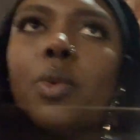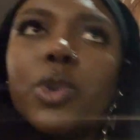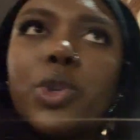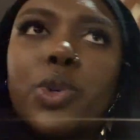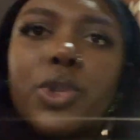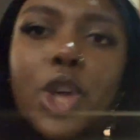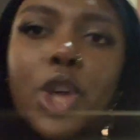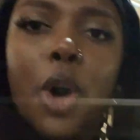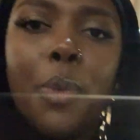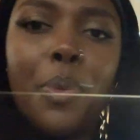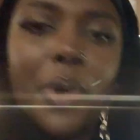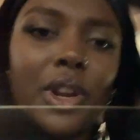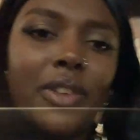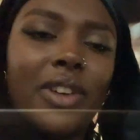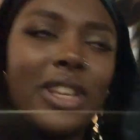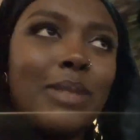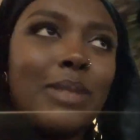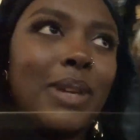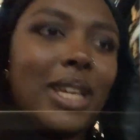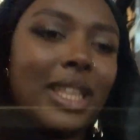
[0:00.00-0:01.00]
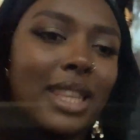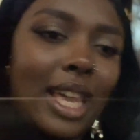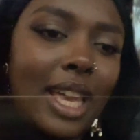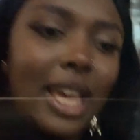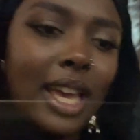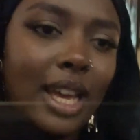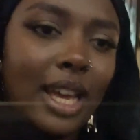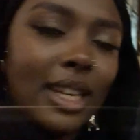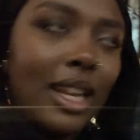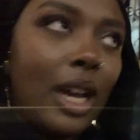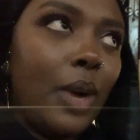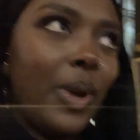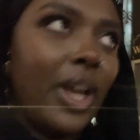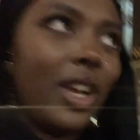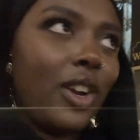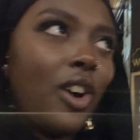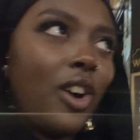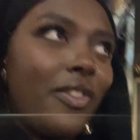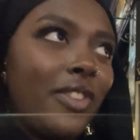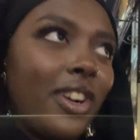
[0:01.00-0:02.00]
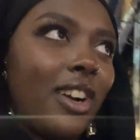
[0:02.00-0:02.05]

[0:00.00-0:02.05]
Which was the whole point of us being there. And now we're in Covent